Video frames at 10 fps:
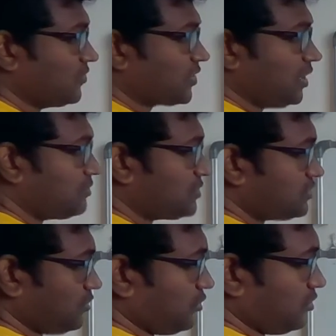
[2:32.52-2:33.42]
Okay,
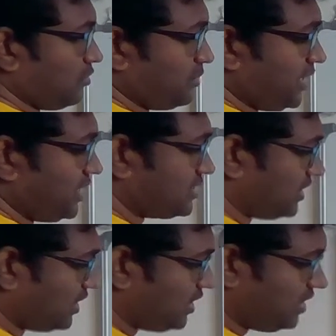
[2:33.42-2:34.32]
so being
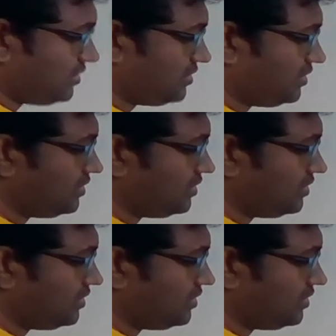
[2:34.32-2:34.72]
sunny,